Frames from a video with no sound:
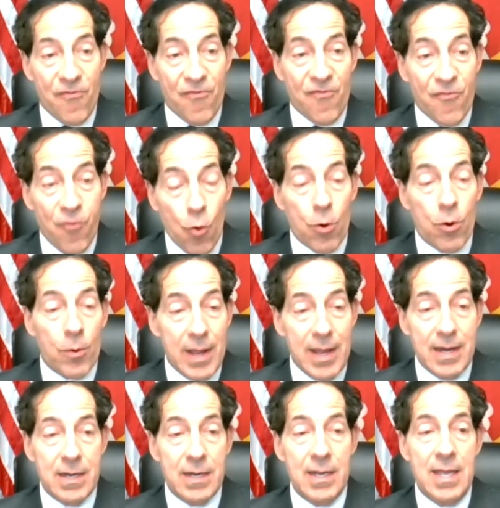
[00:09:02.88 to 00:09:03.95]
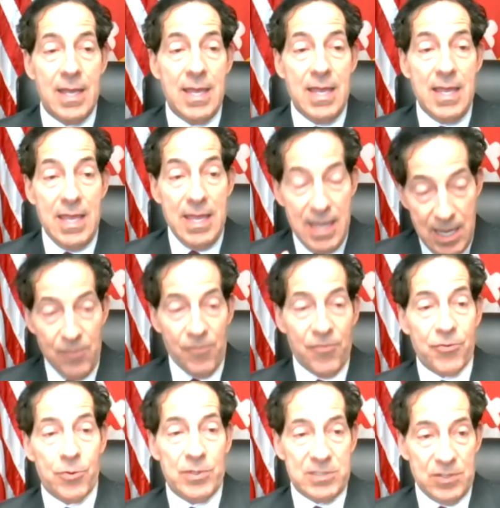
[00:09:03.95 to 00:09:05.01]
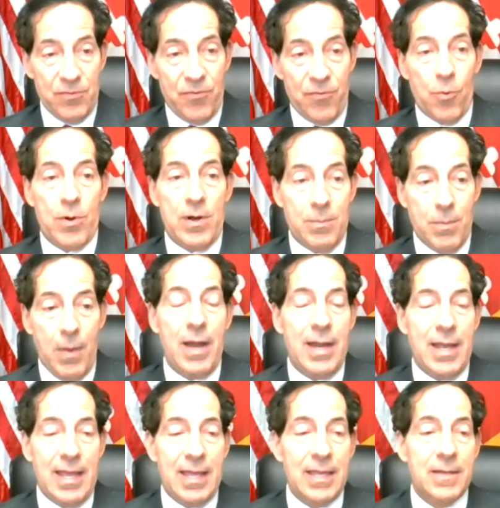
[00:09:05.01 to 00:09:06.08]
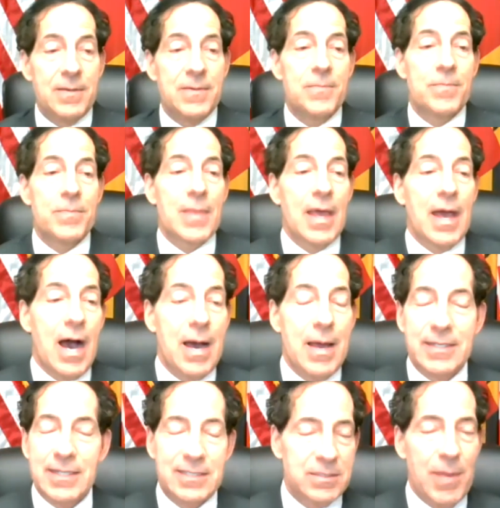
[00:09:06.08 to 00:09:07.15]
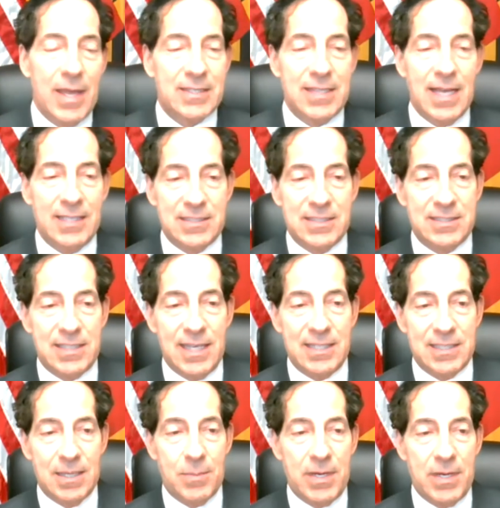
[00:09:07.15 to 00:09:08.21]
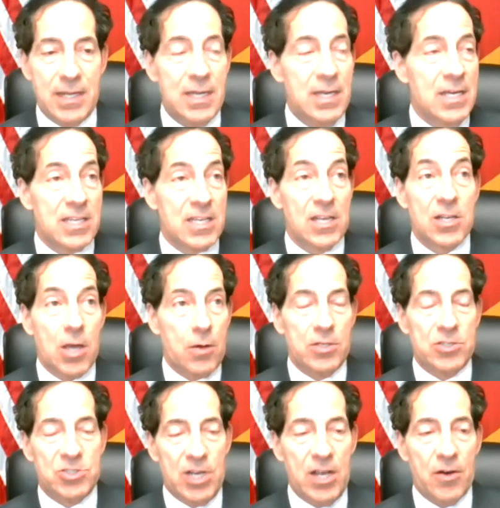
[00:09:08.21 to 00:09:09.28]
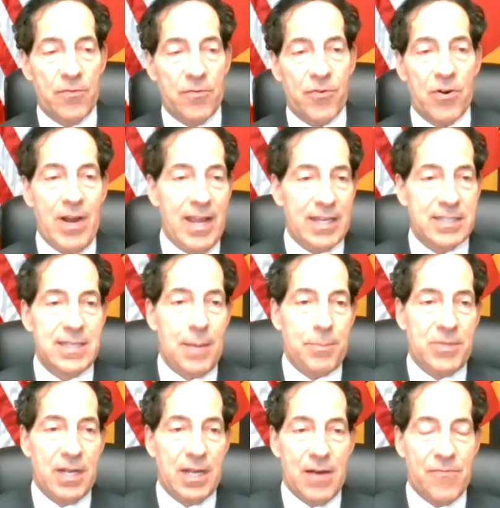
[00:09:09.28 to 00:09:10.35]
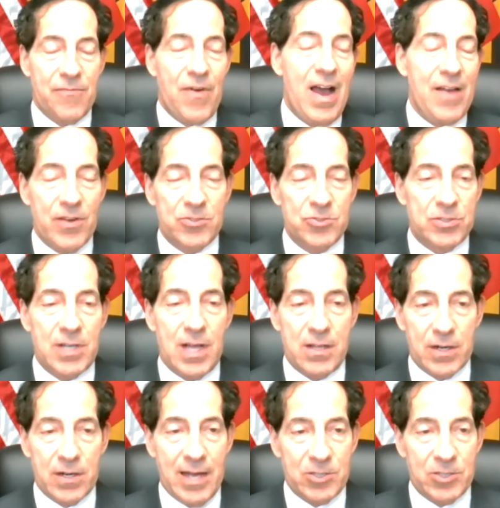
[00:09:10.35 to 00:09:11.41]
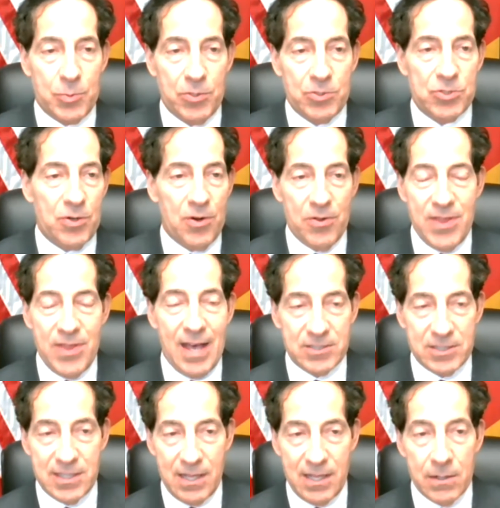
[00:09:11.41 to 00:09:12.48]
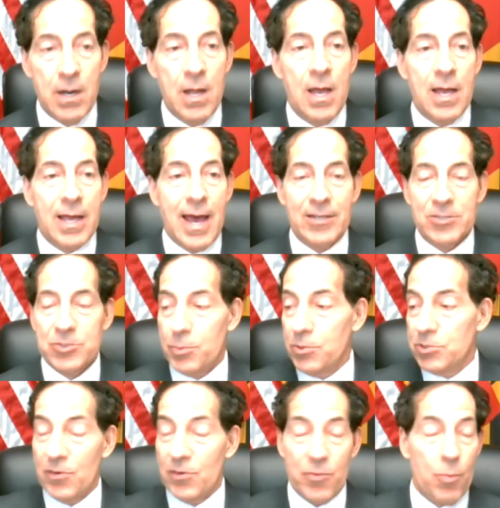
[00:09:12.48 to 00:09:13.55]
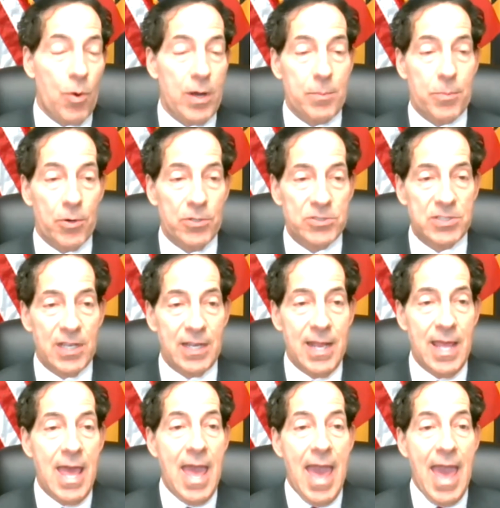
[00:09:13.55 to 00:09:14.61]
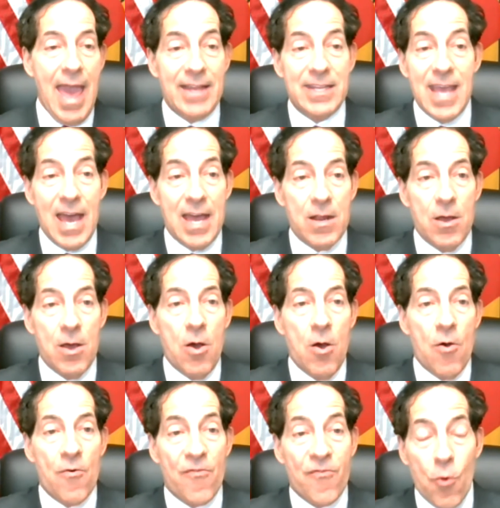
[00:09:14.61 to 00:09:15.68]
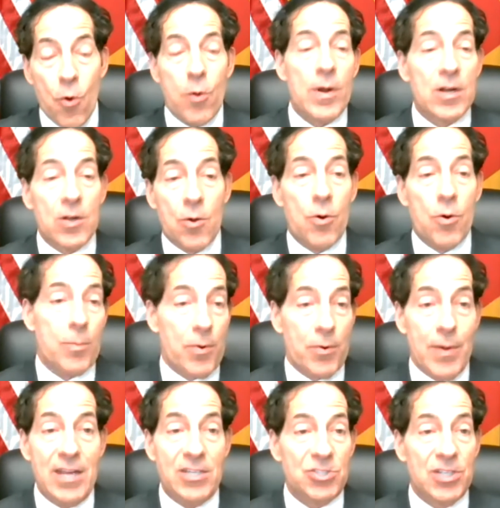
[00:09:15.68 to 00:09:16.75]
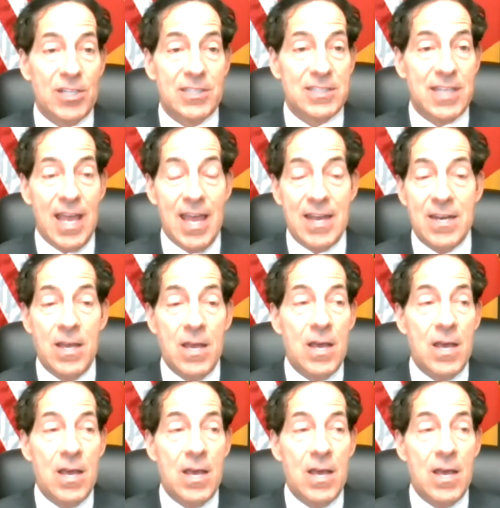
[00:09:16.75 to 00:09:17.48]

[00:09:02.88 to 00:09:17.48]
foreign influence and foreign money, it doesn't make sense to say somebody can go to jail for accepting a $500 contribution or a $1,000 contribution from one person, and yet foreign corporations and